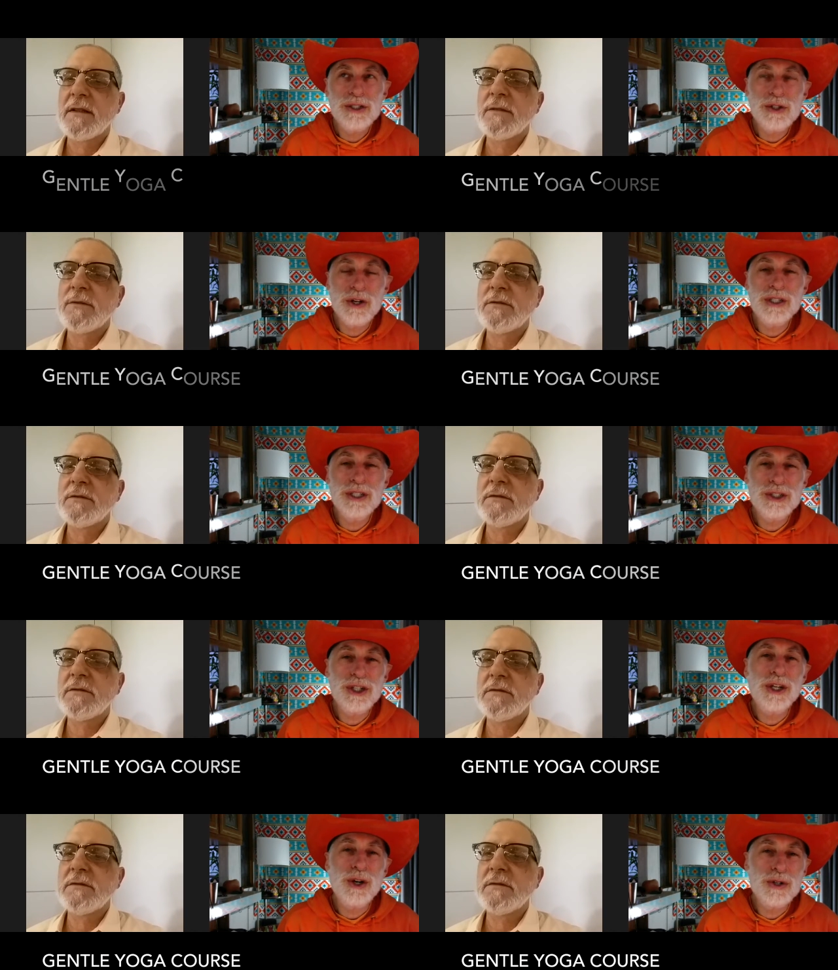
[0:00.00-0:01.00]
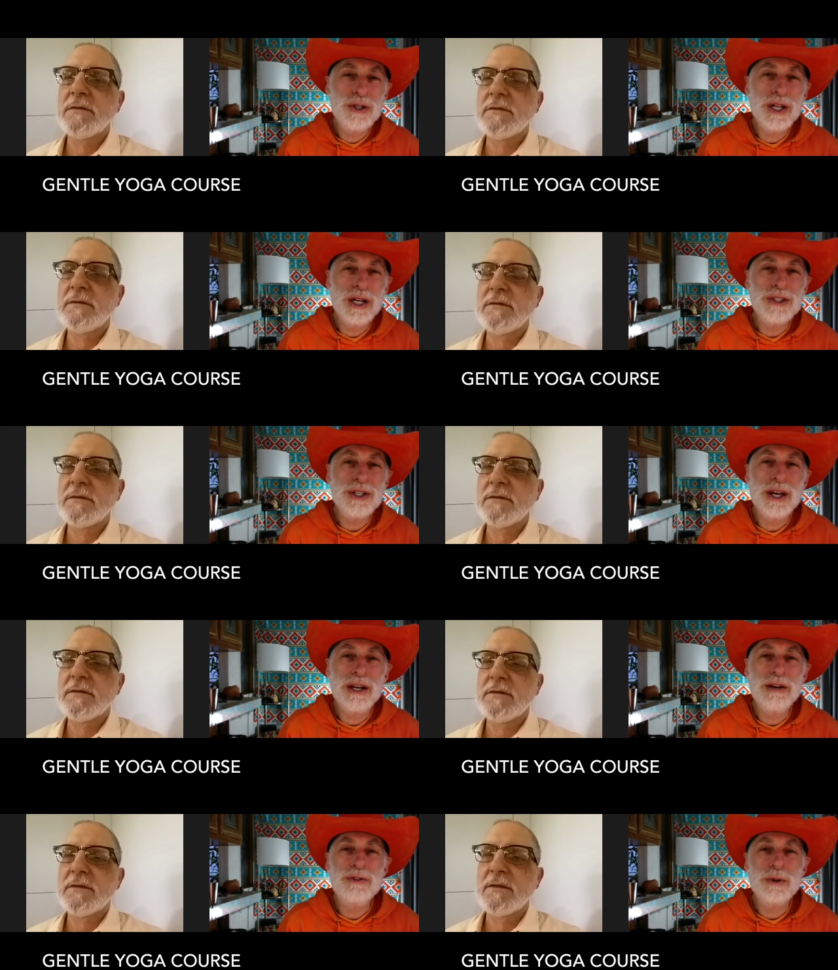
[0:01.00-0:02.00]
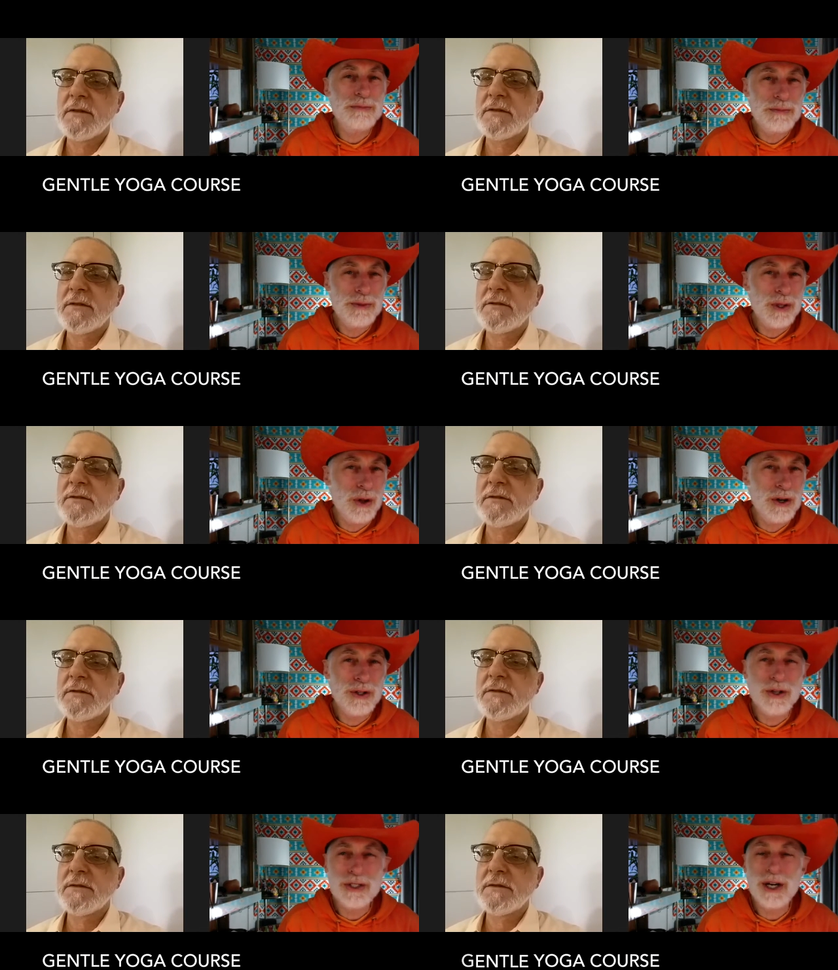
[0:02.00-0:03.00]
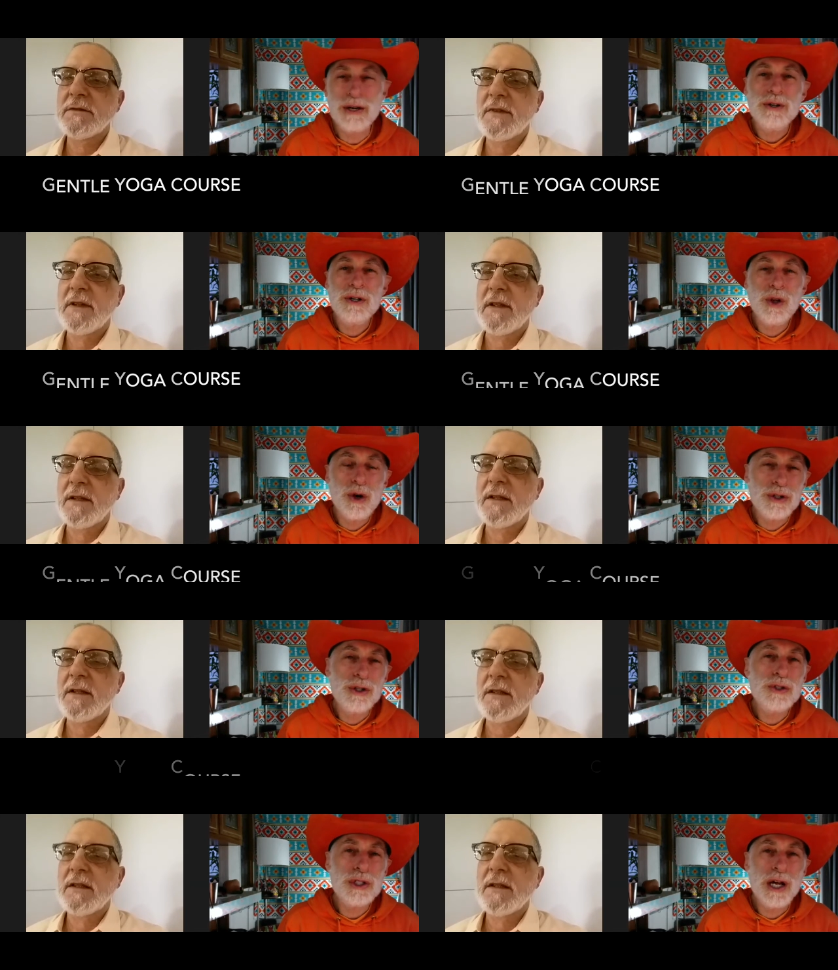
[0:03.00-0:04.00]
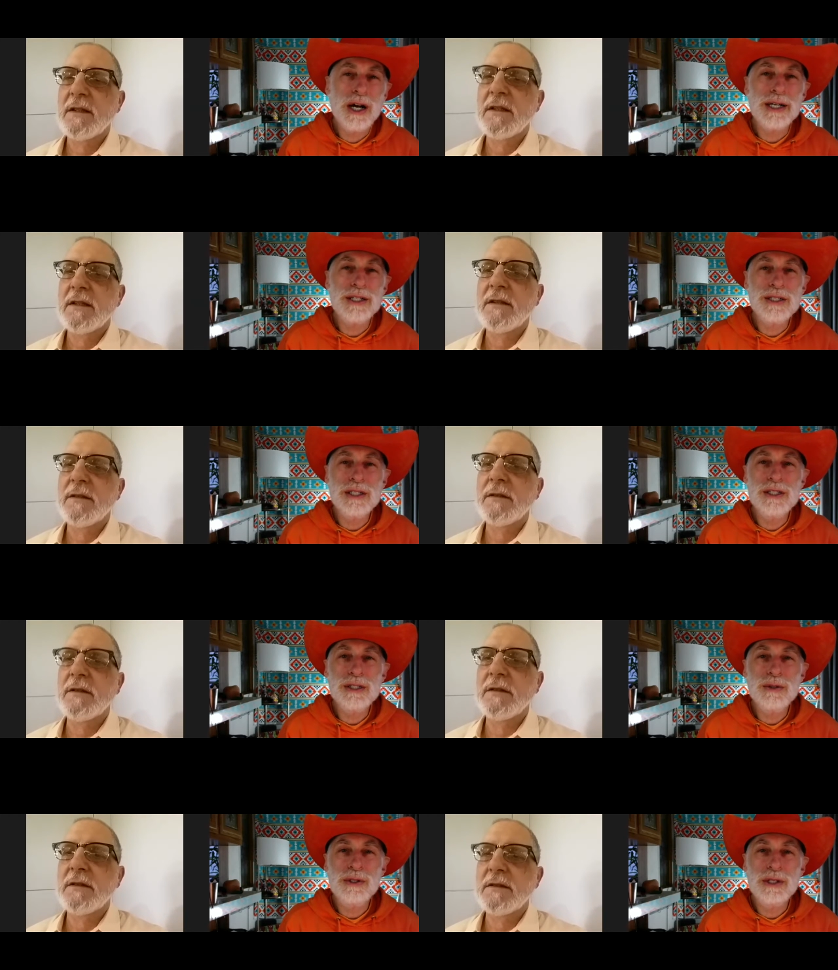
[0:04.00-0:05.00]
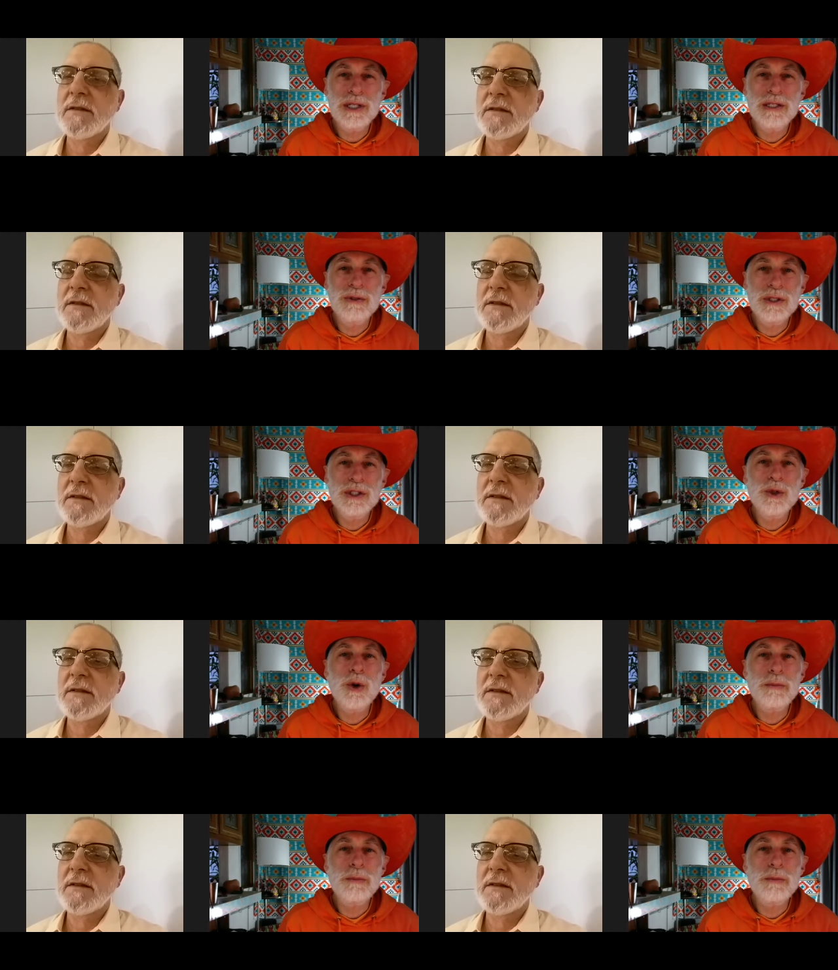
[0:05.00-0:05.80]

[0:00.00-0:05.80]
Speaker 1: started teaching a yoga class again after a long, long time. Along those lines, it's let your